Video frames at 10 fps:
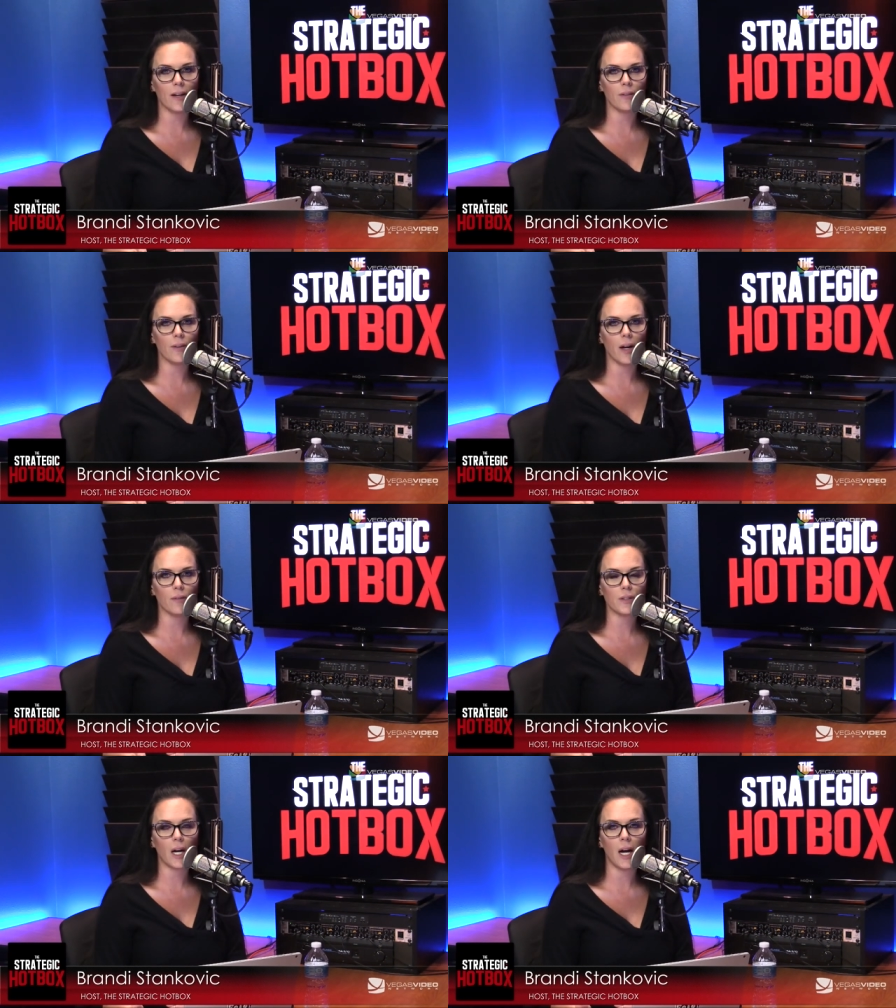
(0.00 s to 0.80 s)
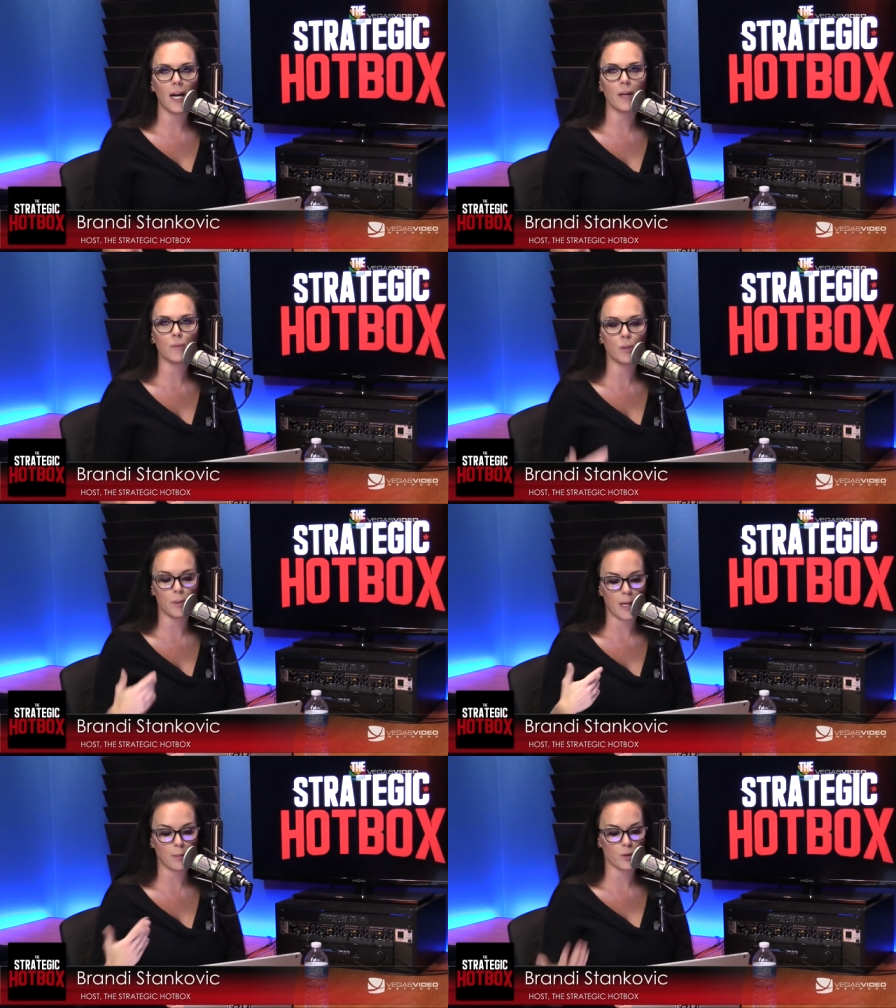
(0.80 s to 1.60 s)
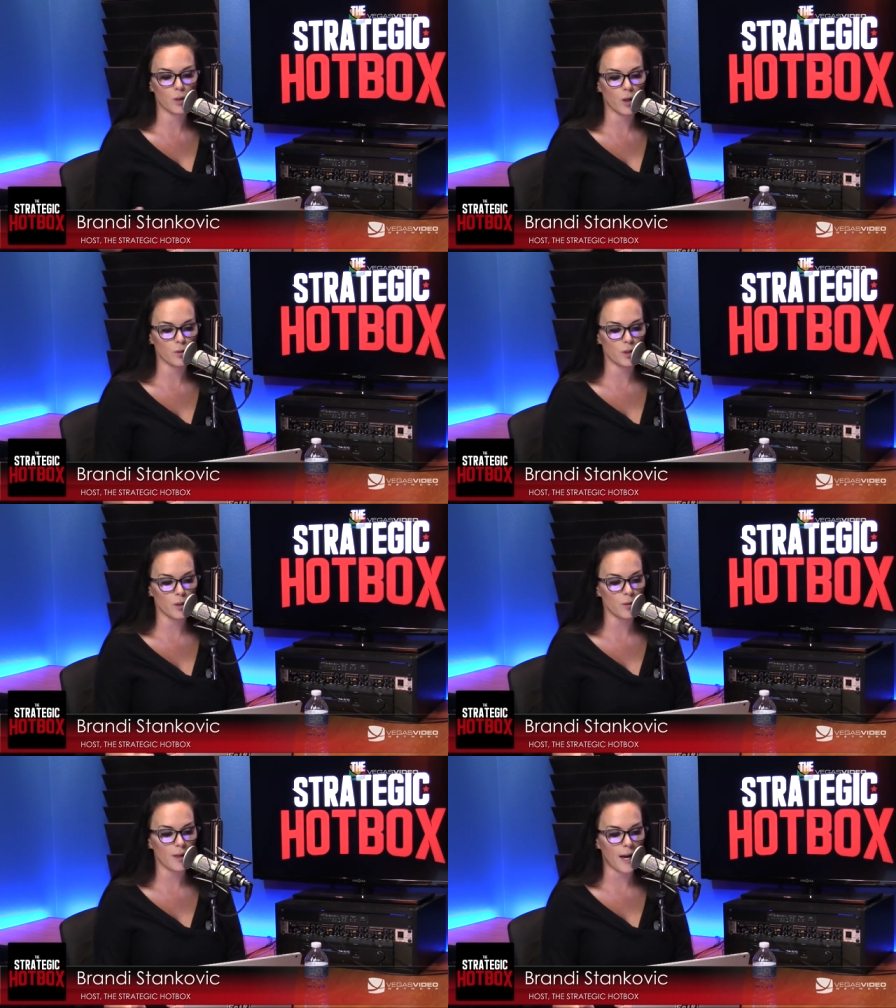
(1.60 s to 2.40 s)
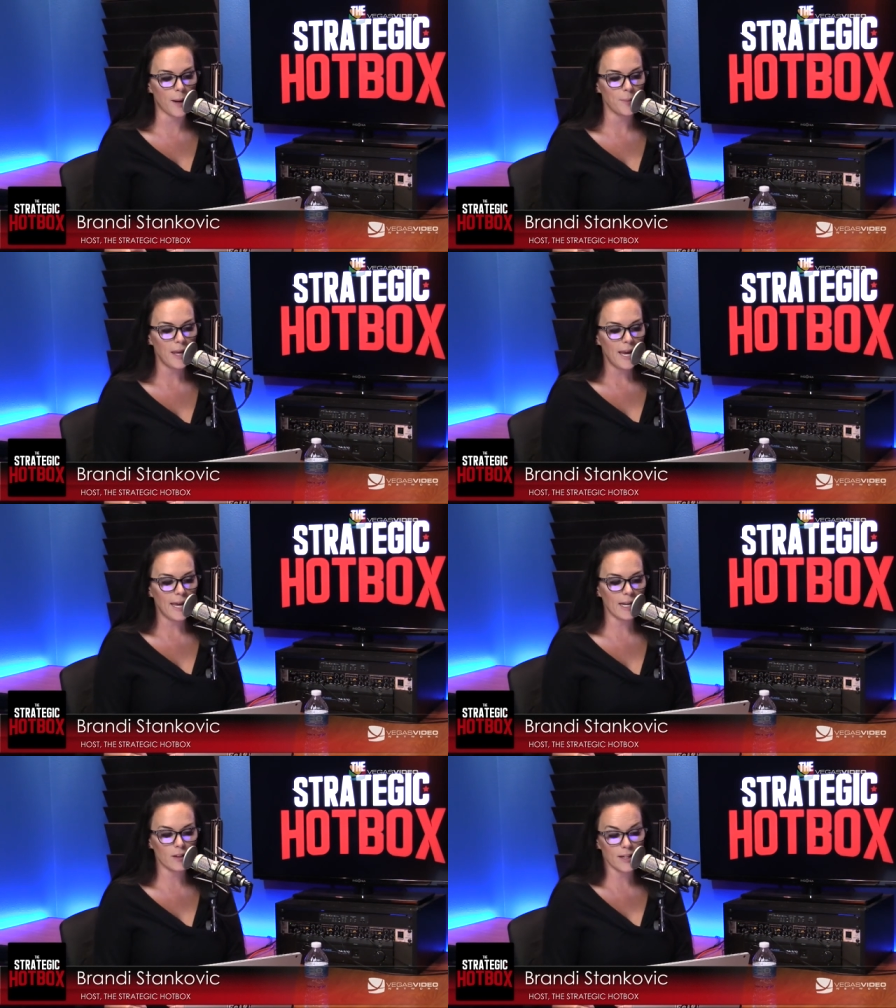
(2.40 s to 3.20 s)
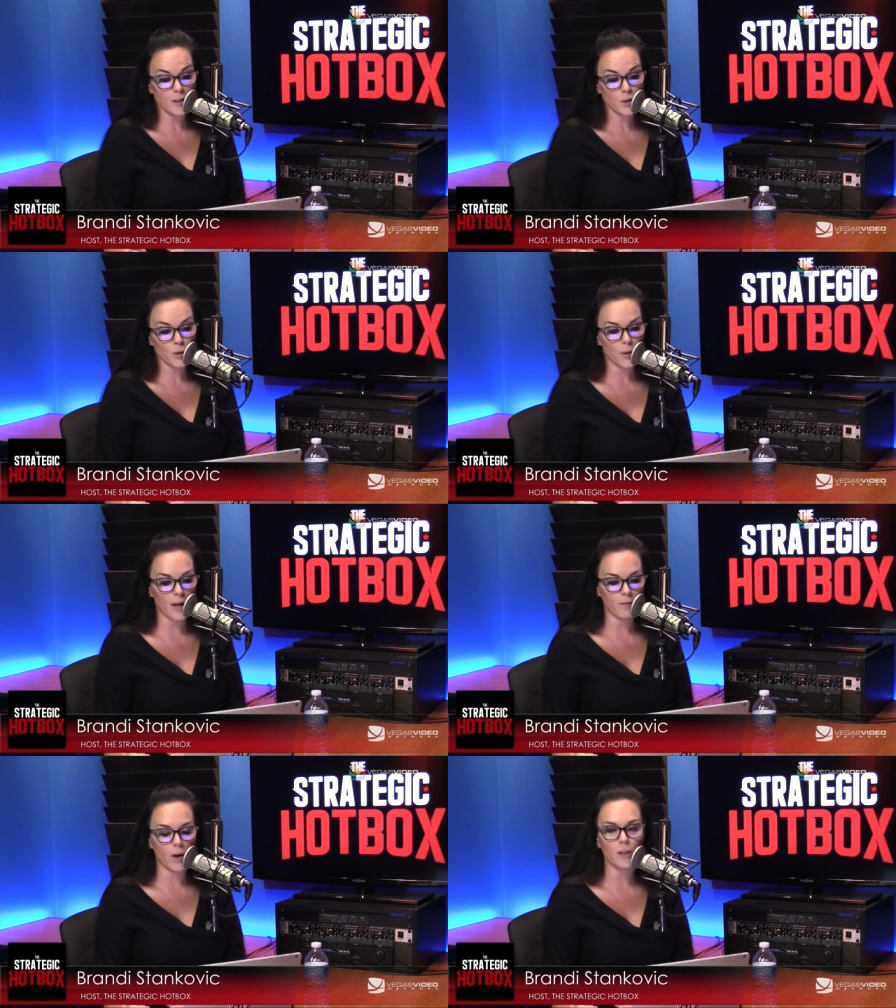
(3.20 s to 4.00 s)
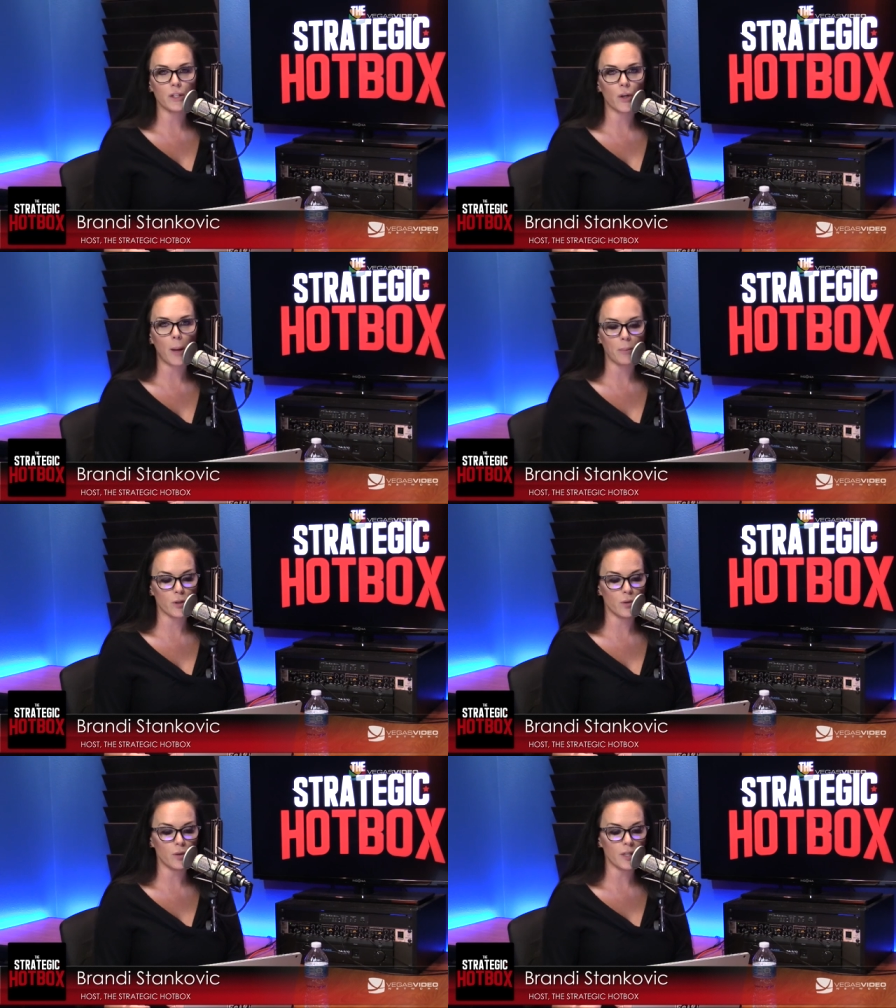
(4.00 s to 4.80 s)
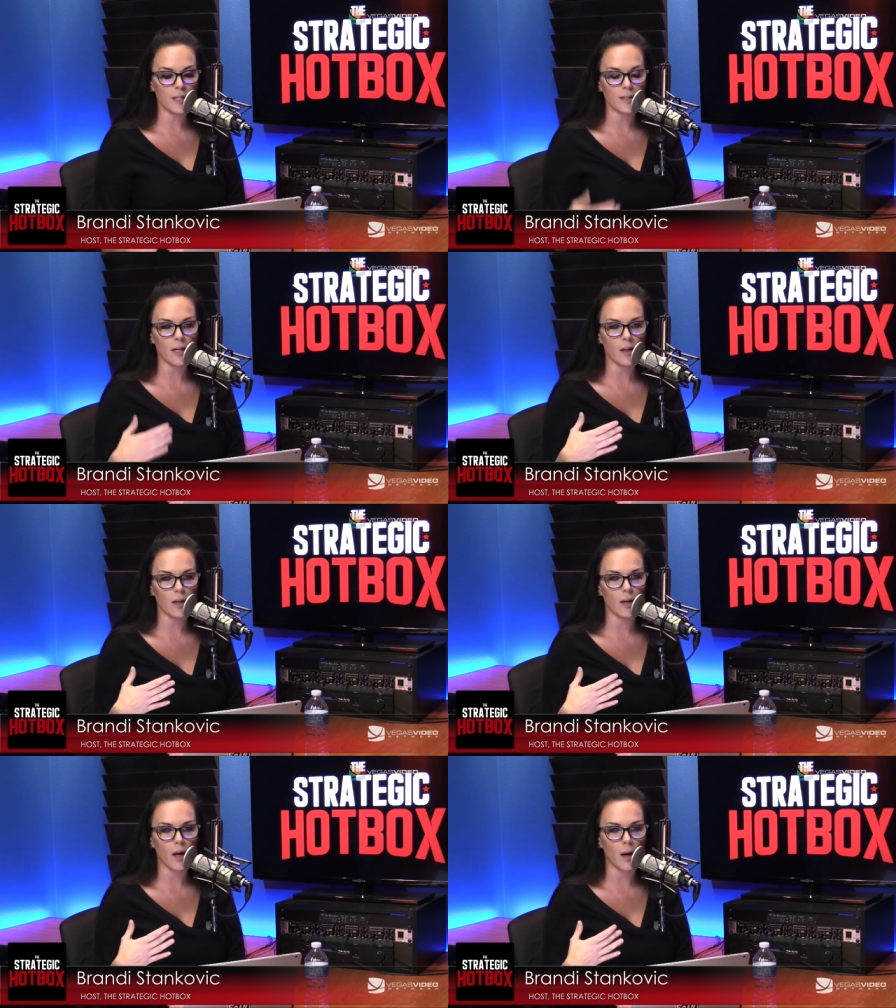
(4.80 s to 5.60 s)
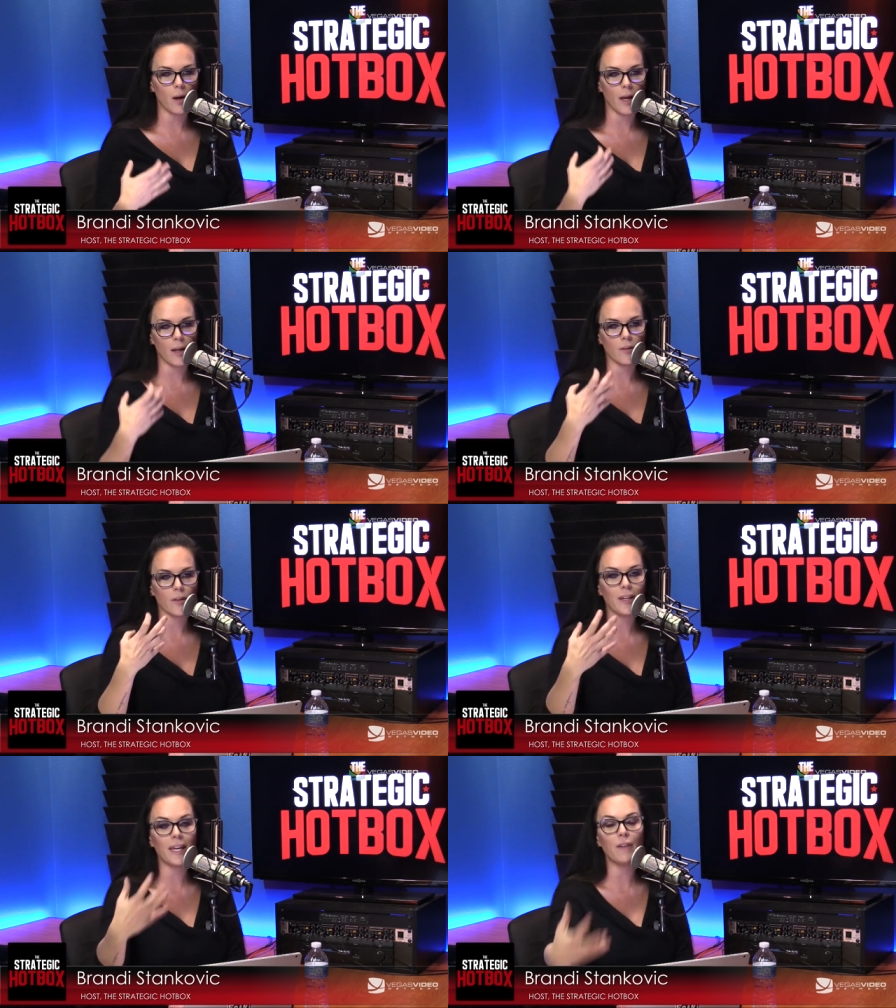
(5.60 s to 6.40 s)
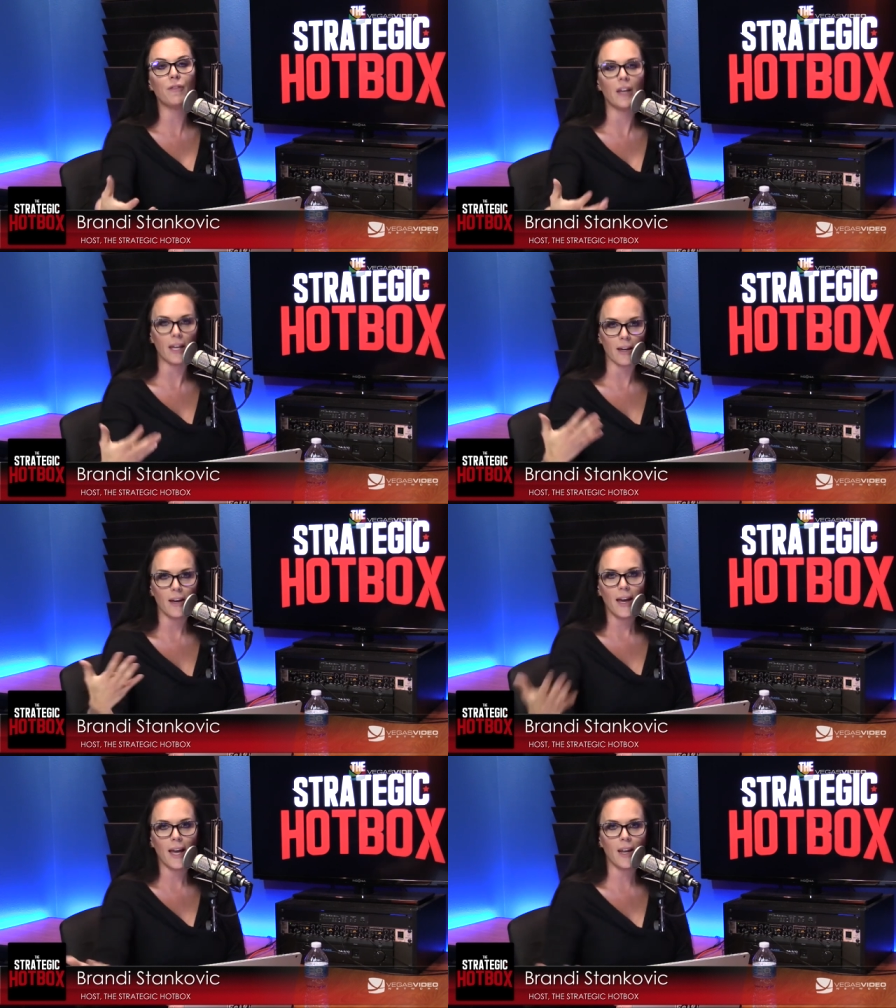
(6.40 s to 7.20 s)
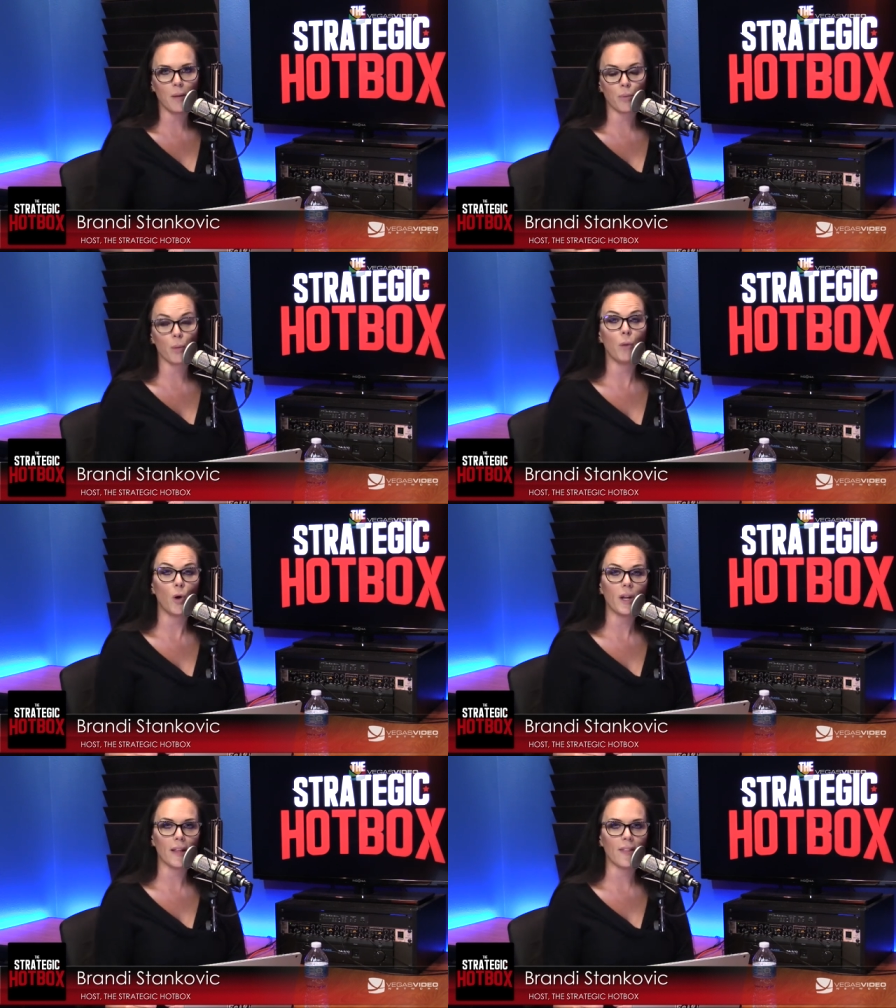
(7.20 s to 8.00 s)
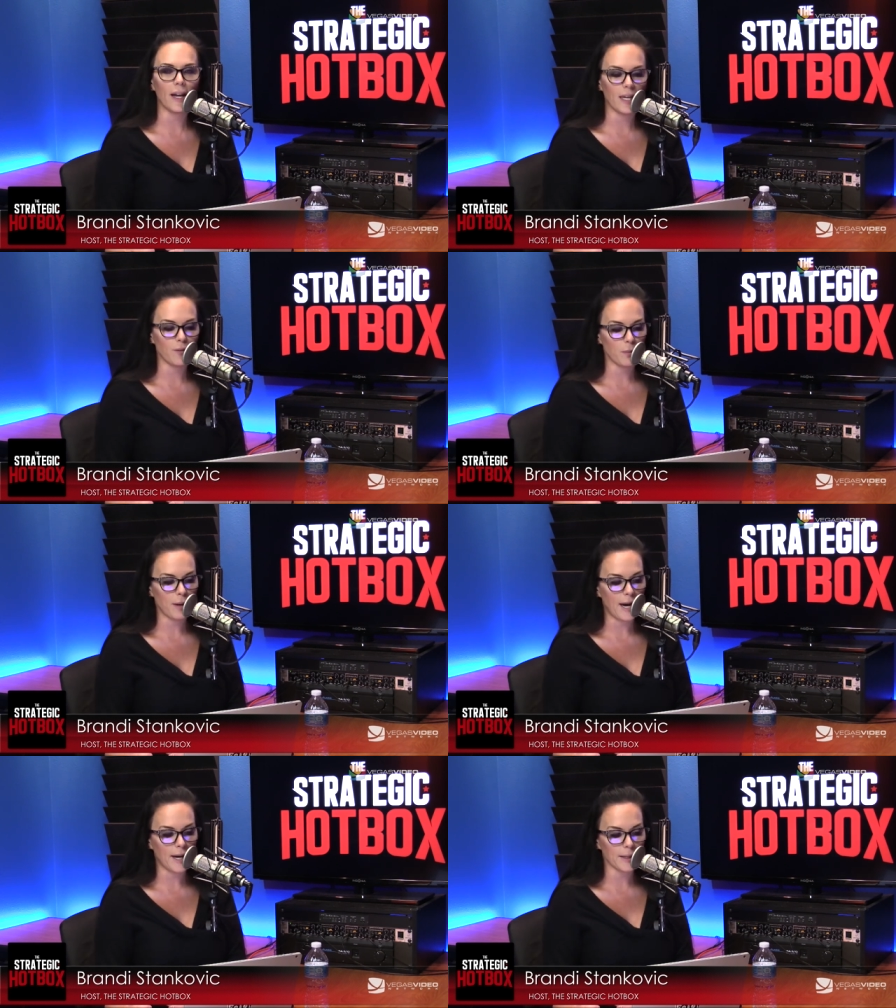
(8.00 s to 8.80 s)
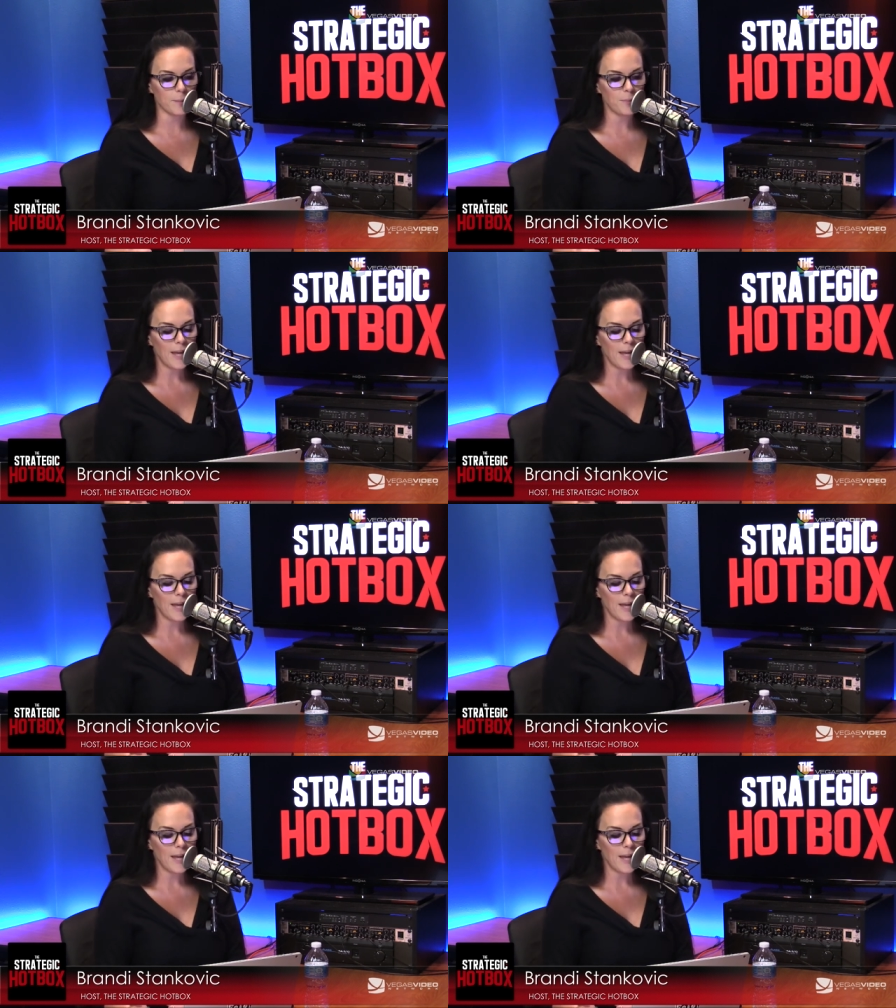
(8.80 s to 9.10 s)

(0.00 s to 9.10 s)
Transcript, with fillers: of, of time to be able to go do that. And it does create volunteer opportunities and, and and giving and, and promoting that giving back.